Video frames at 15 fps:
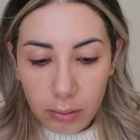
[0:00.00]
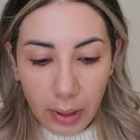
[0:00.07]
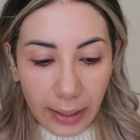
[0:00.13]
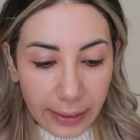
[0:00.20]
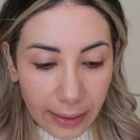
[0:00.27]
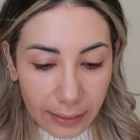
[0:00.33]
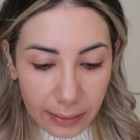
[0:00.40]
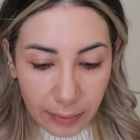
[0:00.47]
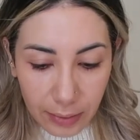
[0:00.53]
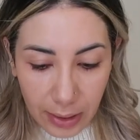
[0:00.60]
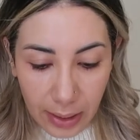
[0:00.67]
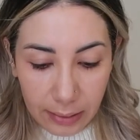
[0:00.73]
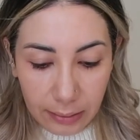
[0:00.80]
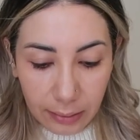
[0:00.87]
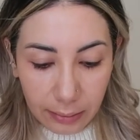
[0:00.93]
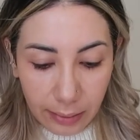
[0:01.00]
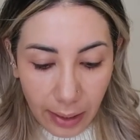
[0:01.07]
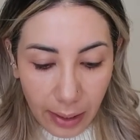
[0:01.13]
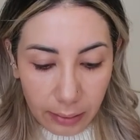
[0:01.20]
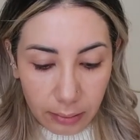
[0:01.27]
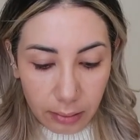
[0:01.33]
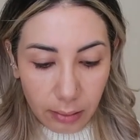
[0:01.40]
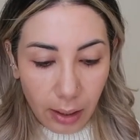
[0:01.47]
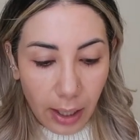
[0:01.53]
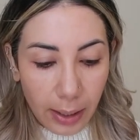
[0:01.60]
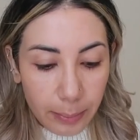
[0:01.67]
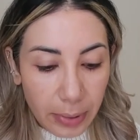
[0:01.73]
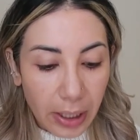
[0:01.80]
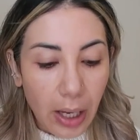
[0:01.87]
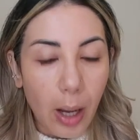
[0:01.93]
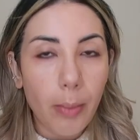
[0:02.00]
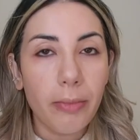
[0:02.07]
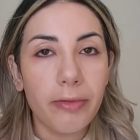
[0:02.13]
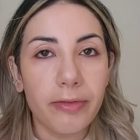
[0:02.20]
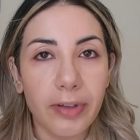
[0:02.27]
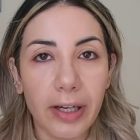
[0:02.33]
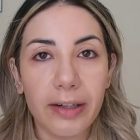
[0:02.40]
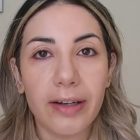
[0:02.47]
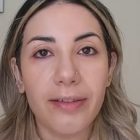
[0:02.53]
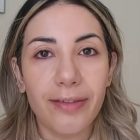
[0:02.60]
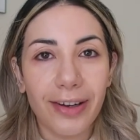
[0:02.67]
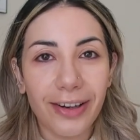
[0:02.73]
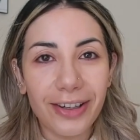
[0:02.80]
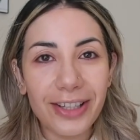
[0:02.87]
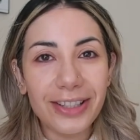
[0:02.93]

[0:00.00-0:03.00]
I can't even handle that. I become very, very